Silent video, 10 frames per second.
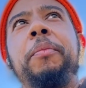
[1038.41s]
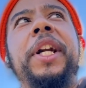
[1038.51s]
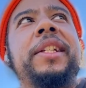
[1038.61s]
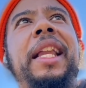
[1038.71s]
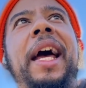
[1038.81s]

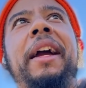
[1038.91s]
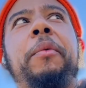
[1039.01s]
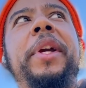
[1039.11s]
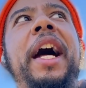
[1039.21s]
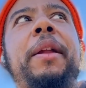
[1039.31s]
But it's
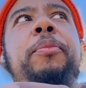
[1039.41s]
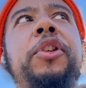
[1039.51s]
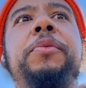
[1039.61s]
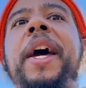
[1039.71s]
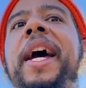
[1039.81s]
like, we got to
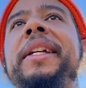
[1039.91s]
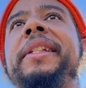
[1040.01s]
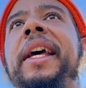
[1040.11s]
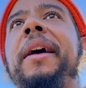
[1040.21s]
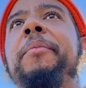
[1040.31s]
push
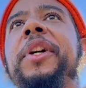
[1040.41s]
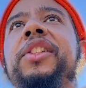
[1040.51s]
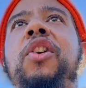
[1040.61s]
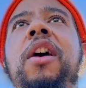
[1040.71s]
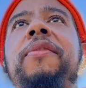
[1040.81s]
past that.
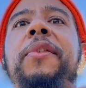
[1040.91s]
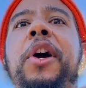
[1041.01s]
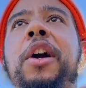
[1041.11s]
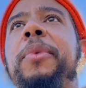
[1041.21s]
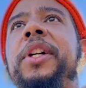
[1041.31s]
But it's hard
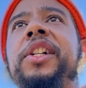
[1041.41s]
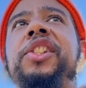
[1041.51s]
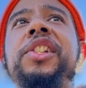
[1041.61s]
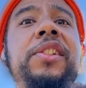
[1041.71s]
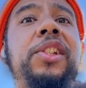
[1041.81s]
for her
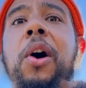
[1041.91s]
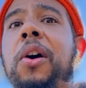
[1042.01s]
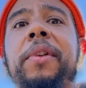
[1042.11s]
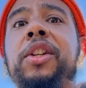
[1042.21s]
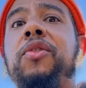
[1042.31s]
because she's
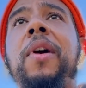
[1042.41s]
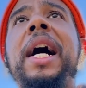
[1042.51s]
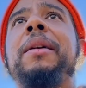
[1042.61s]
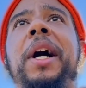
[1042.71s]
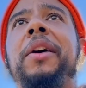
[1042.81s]
already
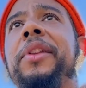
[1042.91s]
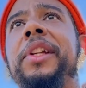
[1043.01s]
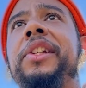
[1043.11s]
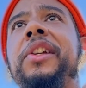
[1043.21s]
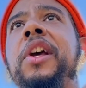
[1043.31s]
cried about
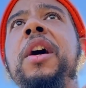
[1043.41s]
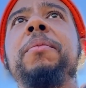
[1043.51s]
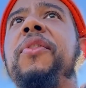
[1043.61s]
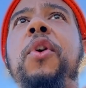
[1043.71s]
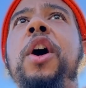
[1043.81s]
this
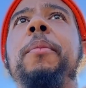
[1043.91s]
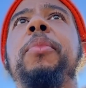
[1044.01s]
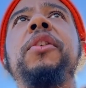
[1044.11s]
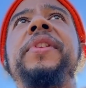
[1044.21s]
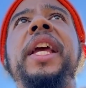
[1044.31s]
before her
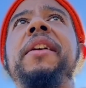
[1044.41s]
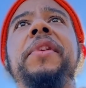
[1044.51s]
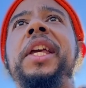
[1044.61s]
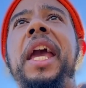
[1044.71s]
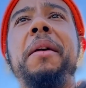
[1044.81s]
birthday
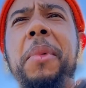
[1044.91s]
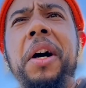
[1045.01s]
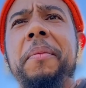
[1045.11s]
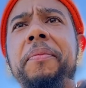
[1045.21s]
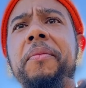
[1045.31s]
even came
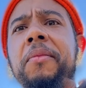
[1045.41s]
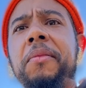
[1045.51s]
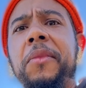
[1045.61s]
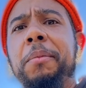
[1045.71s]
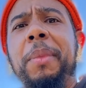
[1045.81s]
up.
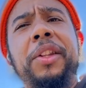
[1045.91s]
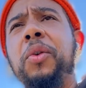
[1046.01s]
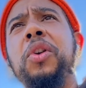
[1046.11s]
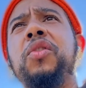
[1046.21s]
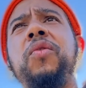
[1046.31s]
My
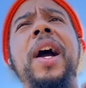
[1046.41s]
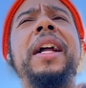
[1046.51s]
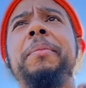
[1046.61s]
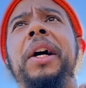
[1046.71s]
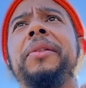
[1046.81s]
daughter
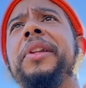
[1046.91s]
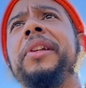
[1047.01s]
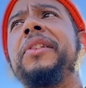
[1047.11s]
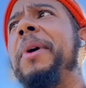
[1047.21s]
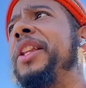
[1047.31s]
cried about this.